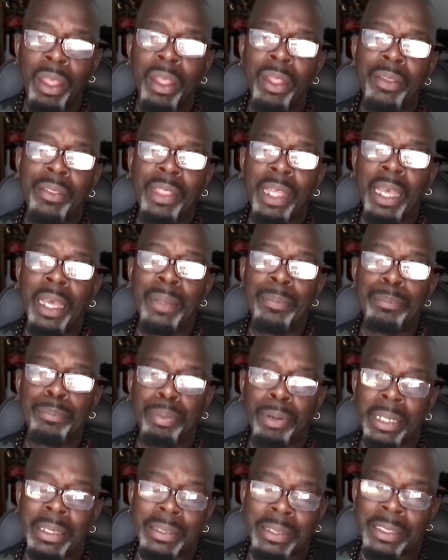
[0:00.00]
that
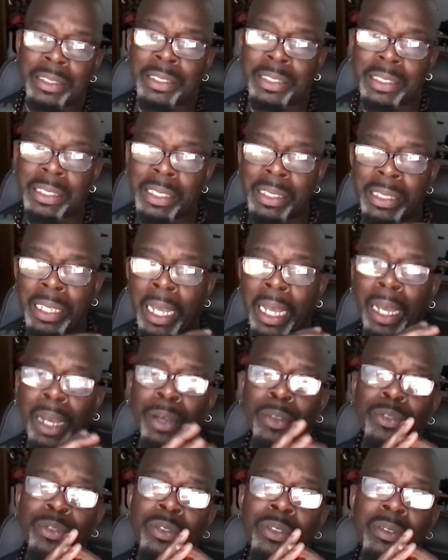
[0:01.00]
break this shit
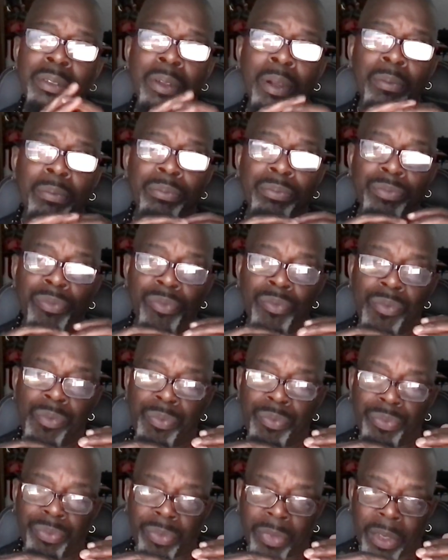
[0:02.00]
down
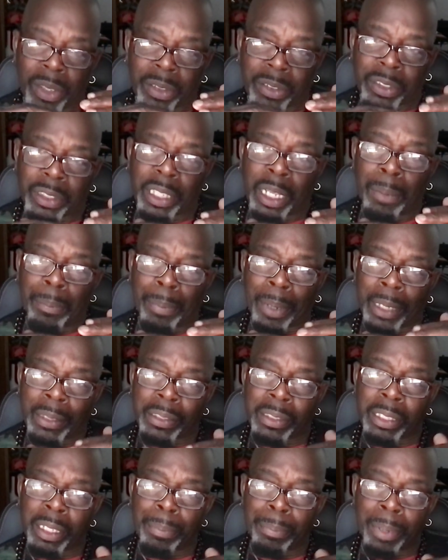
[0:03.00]
step by
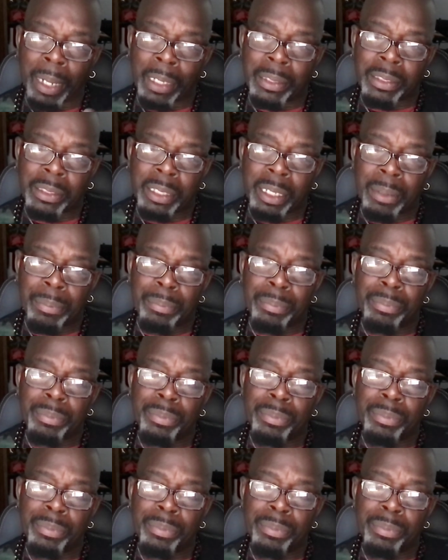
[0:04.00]
step by step.